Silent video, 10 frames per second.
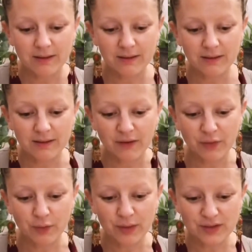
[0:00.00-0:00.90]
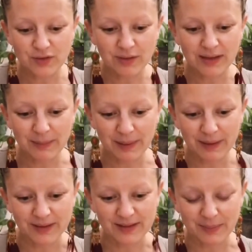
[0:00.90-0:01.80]
I feel quite strongly about
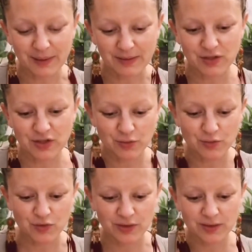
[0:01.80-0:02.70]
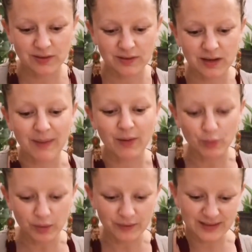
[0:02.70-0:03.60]
this, about children, about
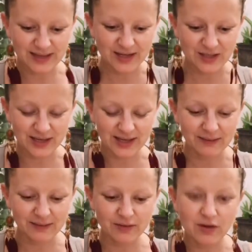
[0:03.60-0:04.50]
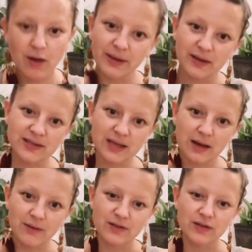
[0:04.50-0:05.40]
all of us actually, knowing
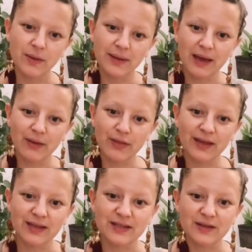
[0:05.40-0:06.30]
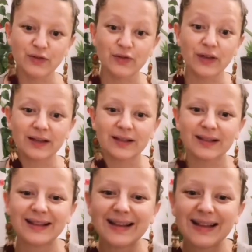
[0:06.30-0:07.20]
ourselves and knowing how things feel.
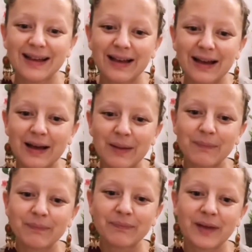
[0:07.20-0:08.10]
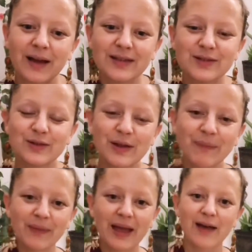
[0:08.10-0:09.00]
Hi Susan,
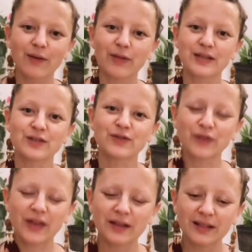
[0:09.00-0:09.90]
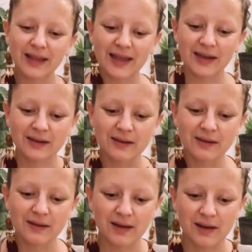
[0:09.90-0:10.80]
how things feel
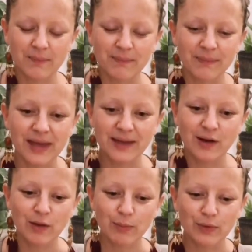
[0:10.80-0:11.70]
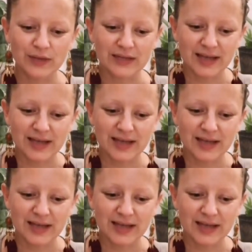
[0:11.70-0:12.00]
in our bodies.